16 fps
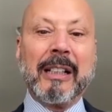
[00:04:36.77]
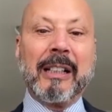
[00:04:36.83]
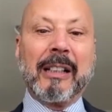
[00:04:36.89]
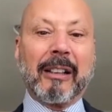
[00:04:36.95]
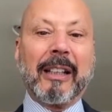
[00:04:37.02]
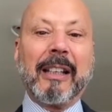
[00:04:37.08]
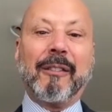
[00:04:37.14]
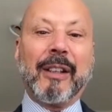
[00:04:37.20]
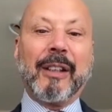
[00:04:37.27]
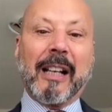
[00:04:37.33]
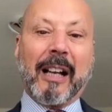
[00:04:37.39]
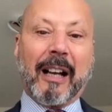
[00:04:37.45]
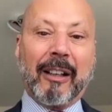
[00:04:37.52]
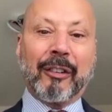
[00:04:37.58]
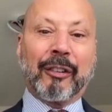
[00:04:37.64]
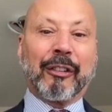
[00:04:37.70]
leaving
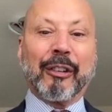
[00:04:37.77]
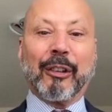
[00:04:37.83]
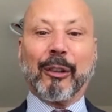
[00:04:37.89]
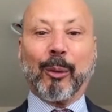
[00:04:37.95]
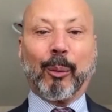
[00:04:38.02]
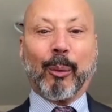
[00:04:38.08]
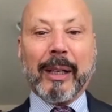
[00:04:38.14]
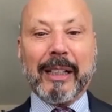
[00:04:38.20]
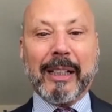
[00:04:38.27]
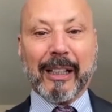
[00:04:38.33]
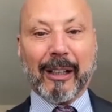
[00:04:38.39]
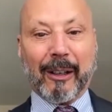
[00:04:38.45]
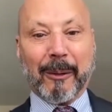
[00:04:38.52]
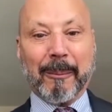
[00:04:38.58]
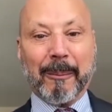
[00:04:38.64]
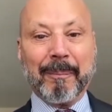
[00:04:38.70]
us to do
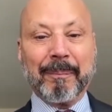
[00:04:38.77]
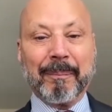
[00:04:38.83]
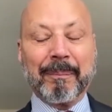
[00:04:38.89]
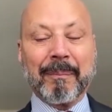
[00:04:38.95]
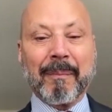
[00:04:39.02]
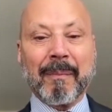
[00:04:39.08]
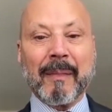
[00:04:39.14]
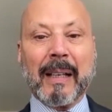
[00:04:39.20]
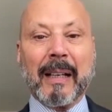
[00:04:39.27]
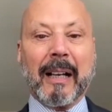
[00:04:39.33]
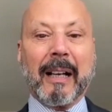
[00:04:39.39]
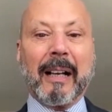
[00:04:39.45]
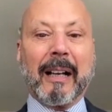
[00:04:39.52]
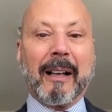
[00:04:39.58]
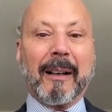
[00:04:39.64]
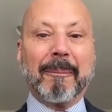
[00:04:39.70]
radio
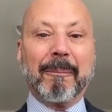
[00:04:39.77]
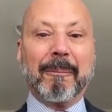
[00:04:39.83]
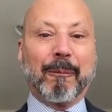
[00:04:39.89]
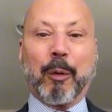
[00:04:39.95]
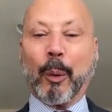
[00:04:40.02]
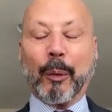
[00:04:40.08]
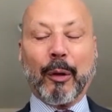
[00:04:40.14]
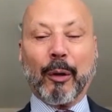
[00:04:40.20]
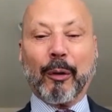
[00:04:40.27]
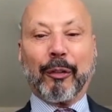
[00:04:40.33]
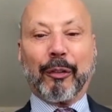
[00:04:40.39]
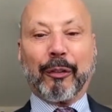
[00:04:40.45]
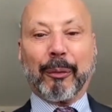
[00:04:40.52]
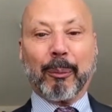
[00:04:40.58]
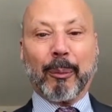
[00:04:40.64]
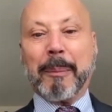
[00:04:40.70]
for
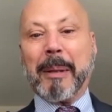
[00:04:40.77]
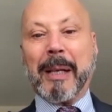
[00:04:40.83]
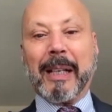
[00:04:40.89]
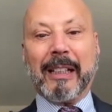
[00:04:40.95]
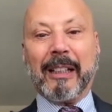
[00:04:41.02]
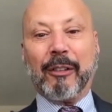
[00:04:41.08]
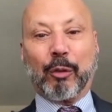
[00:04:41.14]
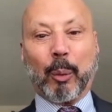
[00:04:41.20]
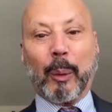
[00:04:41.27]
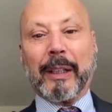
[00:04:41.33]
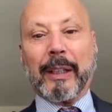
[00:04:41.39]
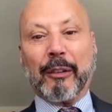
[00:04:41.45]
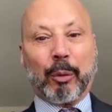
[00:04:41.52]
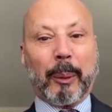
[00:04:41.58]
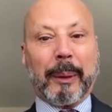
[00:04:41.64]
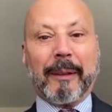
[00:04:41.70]
those remaining 20,
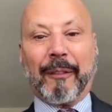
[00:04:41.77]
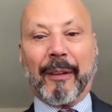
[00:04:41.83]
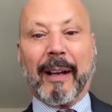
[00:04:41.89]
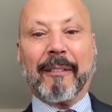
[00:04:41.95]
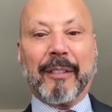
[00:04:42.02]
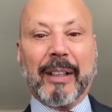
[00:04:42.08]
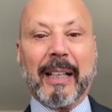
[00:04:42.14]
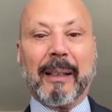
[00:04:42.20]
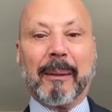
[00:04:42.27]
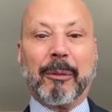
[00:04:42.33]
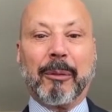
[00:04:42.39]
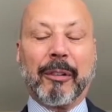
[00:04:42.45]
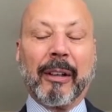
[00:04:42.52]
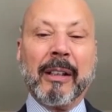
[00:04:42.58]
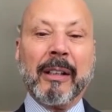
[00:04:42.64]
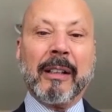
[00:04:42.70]
25
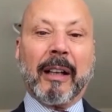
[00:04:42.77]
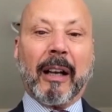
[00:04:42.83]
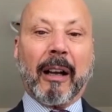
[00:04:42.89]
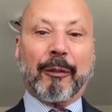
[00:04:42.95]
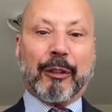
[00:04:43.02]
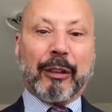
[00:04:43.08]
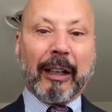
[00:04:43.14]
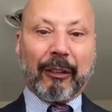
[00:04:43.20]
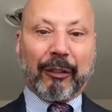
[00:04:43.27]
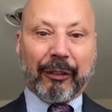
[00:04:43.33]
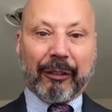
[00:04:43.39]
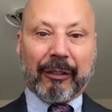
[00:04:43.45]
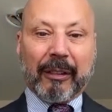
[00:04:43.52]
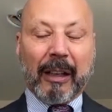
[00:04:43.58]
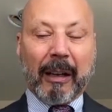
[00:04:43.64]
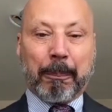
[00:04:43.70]
games of just
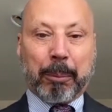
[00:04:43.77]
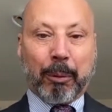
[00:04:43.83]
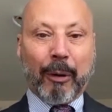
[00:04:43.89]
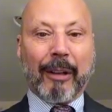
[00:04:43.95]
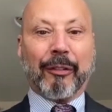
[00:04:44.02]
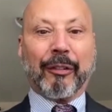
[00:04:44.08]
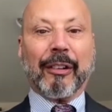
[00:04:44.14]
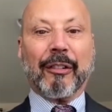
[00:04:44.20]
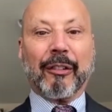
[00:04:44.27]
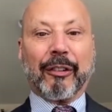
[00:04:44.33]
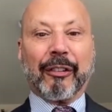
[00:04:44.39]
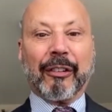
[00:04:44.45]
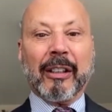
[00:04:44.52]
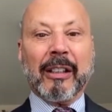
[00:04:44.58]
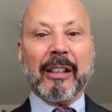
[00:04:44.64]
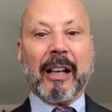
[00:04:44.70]
a presence
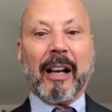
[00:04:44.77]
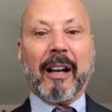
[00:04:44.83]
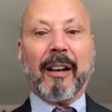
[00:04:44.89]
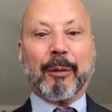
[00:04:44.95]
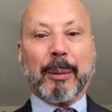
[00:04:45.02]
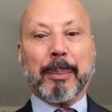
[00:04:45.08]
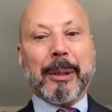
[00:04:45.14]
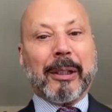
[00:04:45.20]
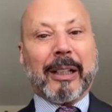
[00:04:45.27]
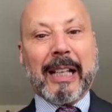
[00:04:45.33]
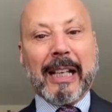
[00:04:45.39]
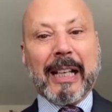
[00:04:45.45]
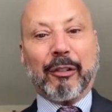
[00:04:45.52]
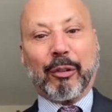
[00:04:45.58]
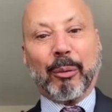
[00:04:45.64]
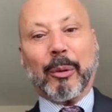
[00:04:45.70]
of
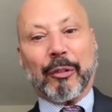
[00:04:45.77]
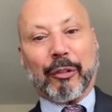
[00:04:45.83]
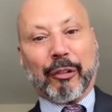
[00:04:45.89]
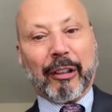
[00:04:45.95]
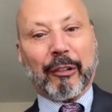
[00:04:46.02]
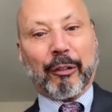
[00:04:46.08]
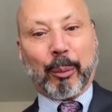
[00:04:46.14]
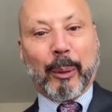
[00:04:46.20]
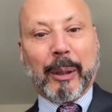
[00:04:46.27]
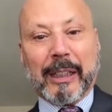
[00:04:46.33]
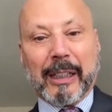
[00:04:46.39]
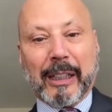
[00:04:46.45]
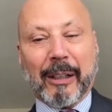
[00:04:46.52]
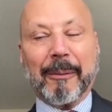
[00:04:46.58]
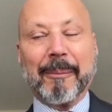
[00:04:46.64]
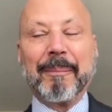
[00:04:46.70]
communication was just
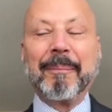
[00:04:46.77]
radio.